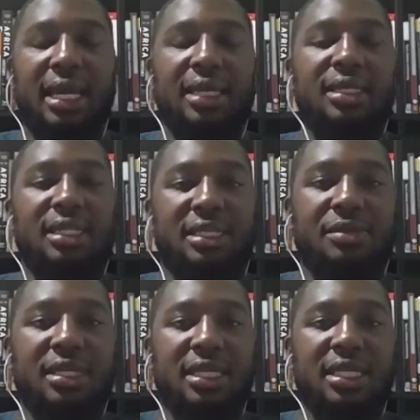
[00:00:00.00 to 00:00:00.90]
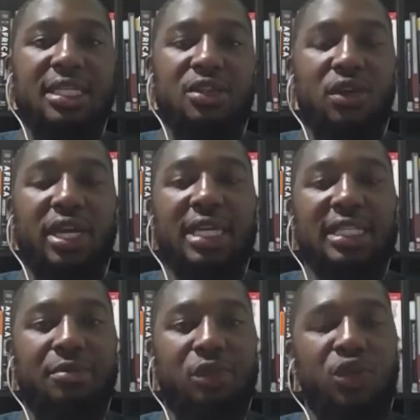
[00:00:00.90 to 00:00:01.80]
And it is
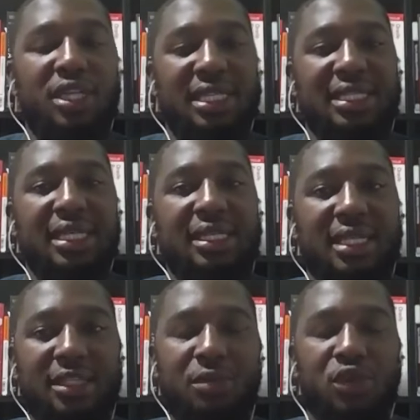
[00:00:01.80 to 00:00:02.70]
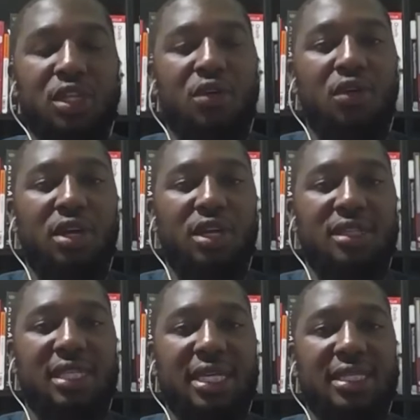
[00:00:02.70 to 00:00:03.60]
located between the tensions between the colonial
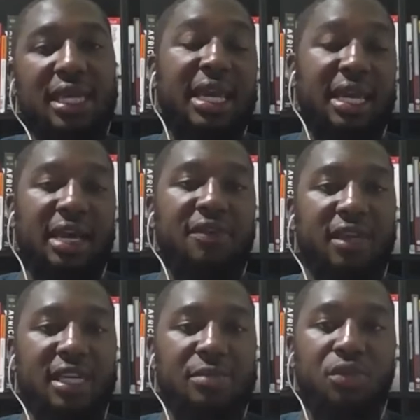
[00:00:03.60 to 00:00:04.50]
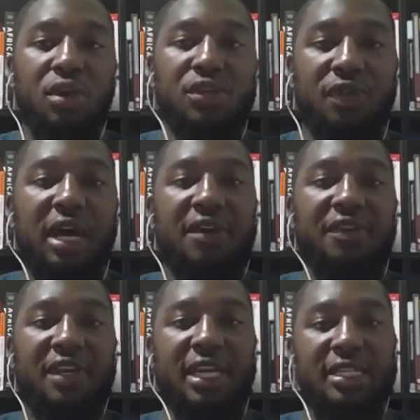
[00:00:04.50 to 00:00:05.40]
state and Africans, because for
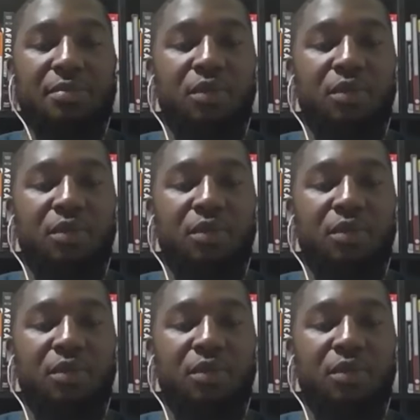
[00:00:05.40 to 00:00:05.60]
Africans,